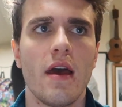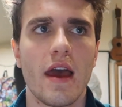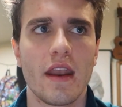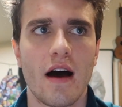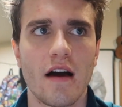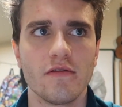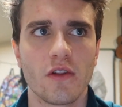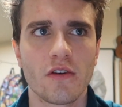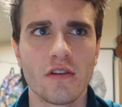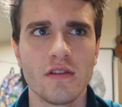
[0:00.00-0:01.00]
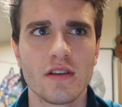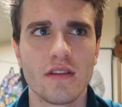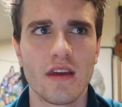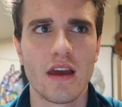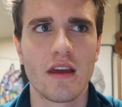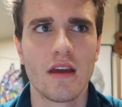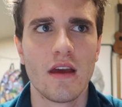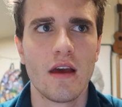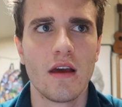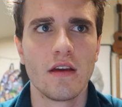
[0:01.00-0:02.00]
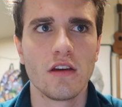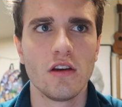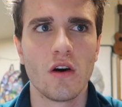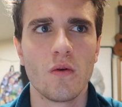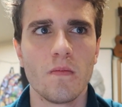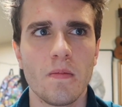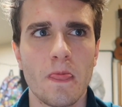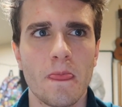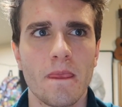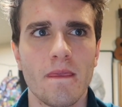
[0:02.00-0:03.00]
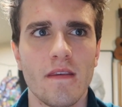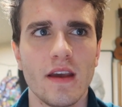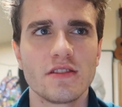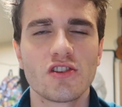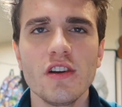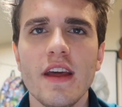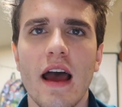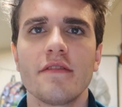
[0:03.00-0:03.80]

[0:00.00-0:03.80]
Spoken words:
And I've learned that, you know, it's good to